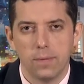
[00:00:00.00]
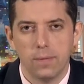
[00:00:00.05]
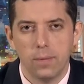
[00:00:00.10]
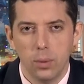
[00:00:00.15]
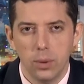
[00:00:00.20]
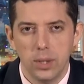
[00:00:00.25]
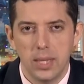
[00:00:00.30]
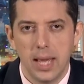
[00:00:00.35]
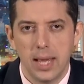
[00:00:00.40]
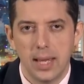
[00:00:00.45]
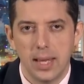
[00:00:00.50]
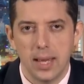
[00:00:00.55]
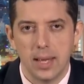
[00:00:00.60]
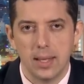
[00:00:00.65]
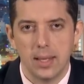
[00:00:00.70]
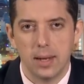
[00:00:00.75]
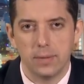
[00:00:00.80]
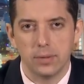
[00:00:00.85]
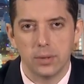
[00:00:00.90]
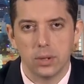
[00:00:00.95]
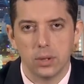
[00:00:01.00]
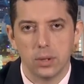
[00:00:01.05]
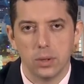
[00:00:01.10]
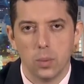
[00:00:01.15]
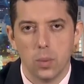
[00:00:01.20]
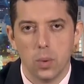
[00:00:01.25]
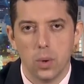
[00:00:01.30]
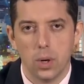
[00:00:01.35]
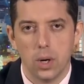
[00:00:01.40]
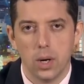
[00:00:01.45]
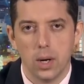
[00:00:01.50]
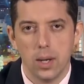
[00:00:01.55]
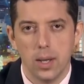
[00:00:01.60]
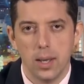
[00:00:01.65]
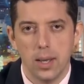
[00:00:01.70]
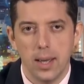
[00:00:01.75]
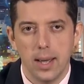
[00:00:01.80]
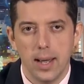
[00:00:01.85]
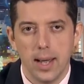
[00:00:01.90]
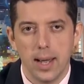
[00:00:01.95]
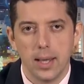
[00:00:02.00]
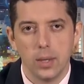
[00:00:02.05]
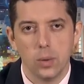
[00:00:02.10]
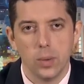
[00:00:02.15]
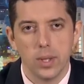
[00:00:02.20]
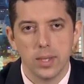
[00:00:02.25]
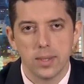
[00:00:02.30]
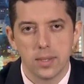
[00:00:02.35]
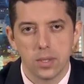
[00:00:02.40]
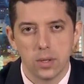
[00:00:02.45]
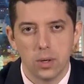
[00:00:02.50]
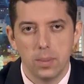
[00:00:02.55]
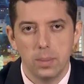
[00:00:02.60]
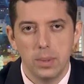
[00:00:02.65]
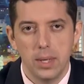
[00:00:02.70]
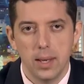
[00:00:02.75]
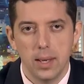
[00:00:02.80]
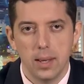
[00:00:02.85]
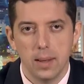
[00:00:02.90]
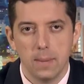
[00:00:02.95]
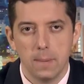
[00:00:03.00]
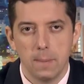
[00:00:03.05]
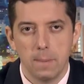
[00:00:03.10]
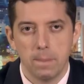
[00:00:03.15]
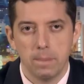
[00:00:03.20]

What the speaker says: a full decade after the war, and when Serbia,